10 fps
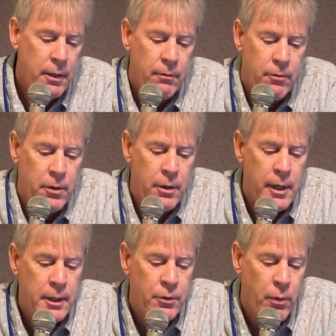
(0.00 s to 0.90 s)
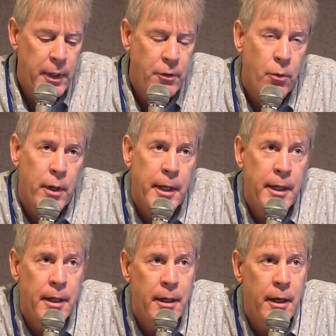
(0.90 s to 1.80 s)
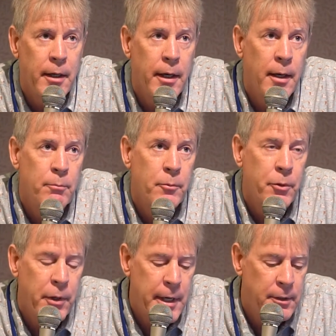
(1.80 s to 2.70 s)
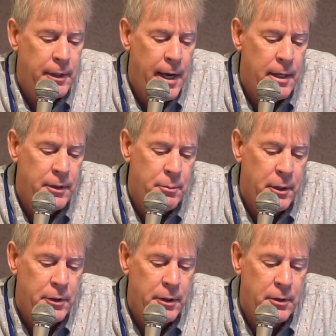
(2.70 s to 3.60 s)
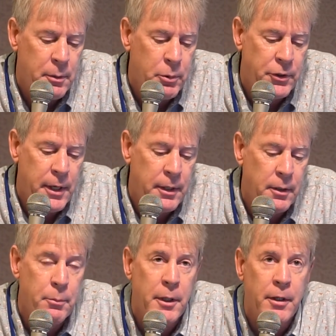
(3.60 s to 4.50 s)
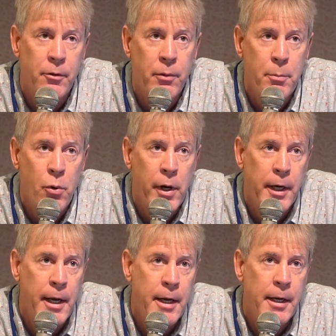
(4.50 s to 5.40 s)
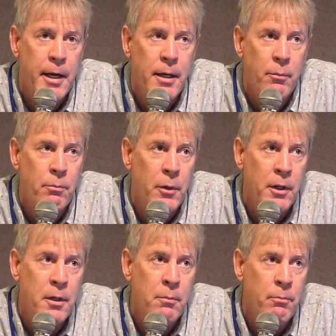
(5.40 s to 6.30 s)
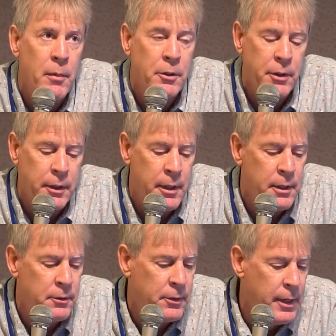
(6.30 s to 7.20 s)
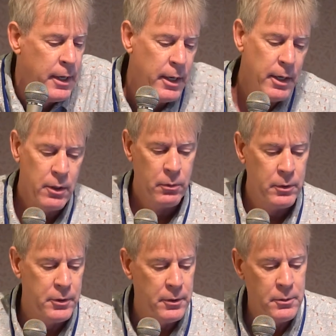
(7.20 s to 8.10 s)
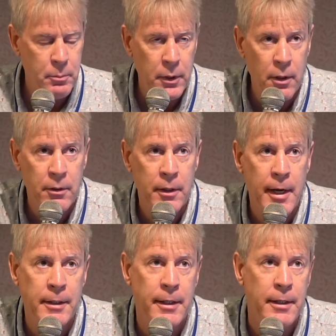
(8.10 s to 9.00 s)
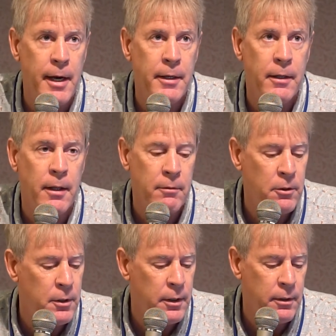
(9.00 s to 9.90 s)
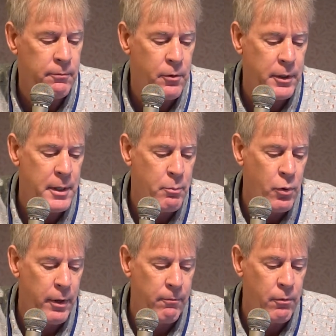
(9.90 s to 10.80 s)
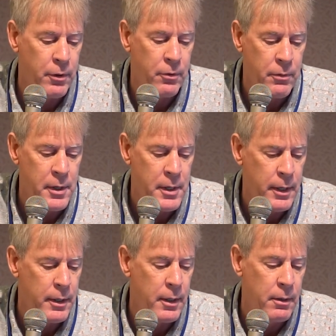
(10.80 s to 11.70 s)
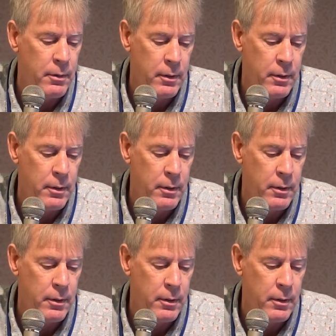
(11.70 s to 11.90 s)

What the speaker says: For 2020, greenhouse gas emissions are projected to be 3.88 million metric tons, which is below the 1990 level of 14.43